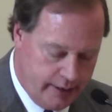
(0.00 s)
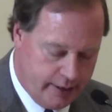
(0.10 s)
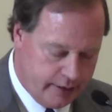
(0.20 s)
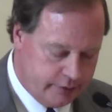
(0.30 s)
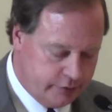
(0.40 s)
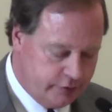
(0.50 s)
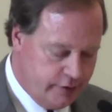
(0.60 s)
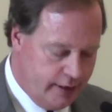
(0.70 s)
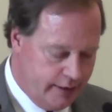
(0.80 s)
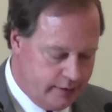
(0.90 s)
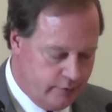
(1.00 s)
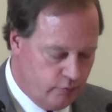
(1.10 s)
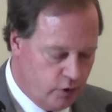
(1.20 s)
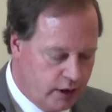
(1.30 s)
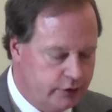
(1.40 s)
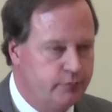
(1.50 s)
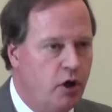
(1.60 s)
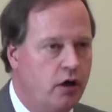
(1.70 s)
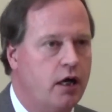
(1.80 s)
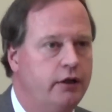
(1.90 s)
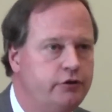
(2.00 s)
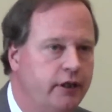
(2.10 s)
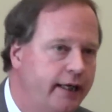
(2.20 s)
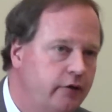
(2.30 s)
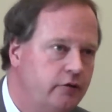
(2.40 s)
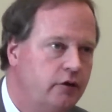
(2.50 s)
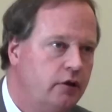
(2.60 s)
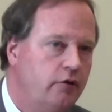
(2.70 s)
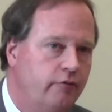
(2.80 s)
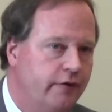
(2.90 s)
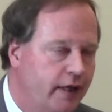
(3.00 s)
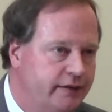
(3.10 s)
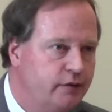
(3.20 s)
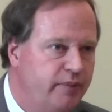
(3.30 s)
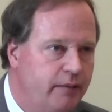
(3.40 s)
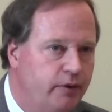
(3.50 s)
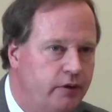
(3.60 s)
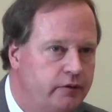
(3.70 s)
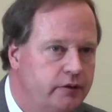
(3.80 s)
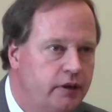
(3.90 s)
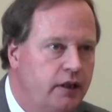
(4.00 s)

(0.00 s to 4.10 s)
is that we're a small country with lots of people,